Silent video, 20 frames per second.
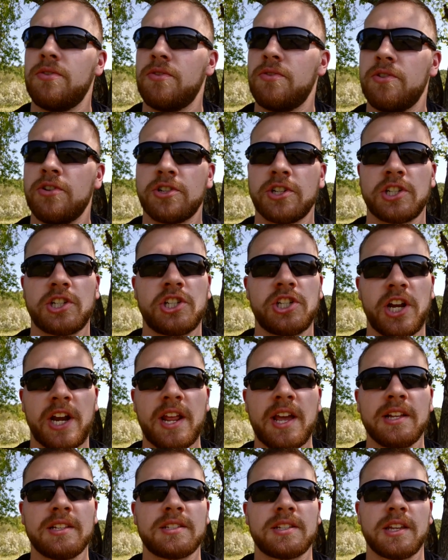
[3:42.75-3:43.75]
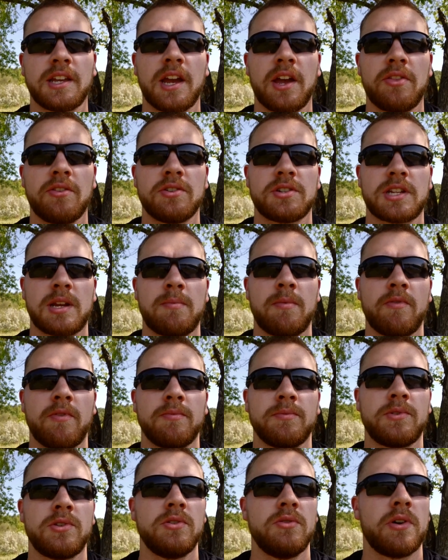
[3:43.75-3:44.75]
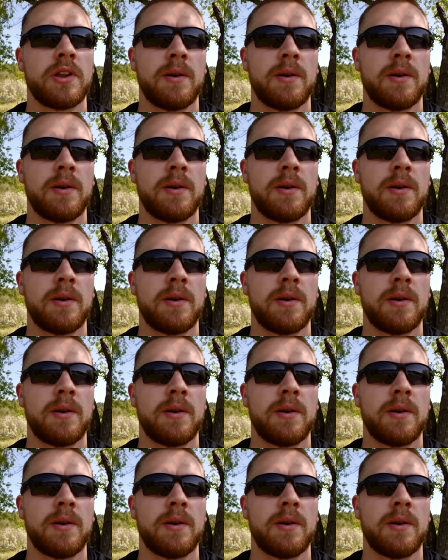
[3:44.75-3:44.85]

they're just shitheads together, some of them too.